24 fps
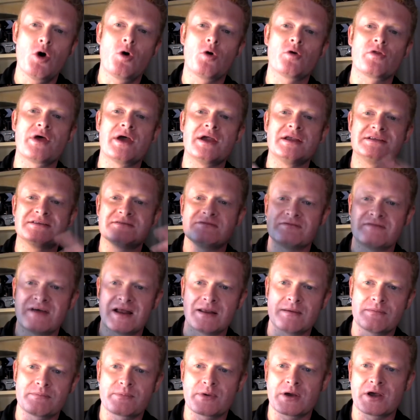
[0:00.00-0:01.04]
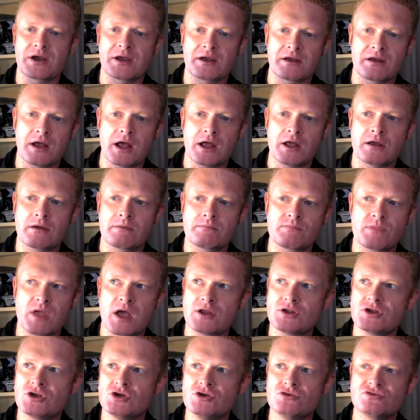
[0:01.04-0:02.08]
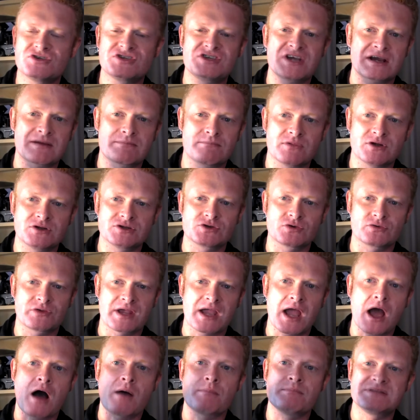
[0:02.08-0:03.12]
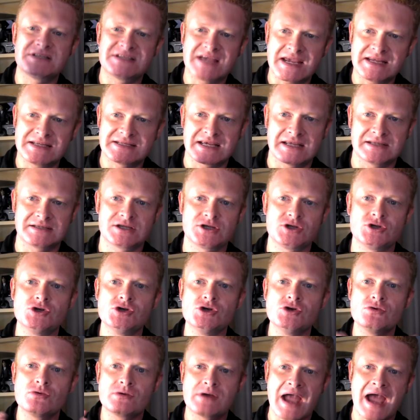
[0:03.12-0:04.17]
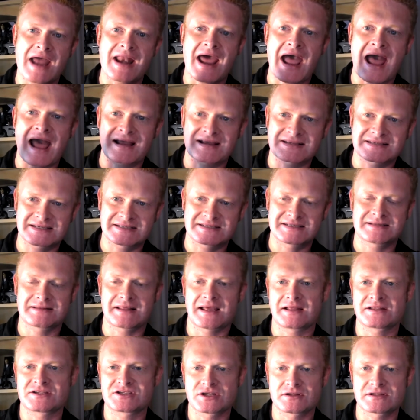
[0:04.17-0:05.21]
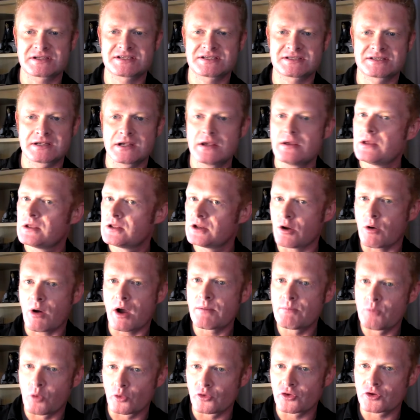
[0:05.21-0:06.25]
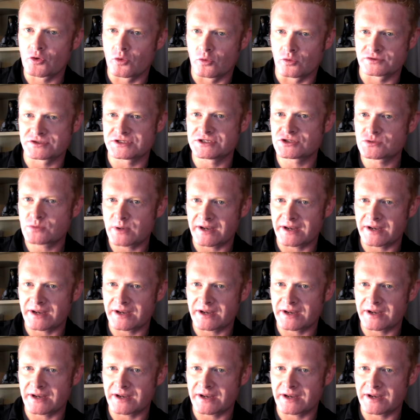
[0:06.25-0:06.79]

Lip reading: or they develop a new segment, or they update it, you get access to that. So this is, you know, I bought the course in